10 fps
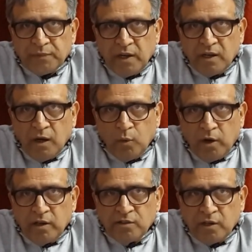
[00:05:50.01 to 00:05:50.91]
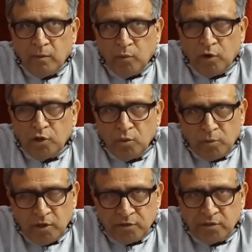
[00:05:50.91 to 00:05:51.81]
and our worries are more
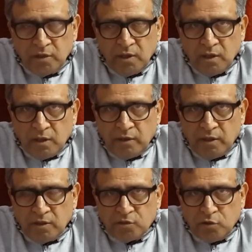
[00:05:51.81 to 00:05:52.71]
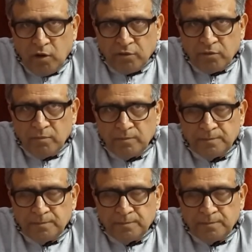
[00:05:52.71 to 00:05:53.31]
numerous than the straws.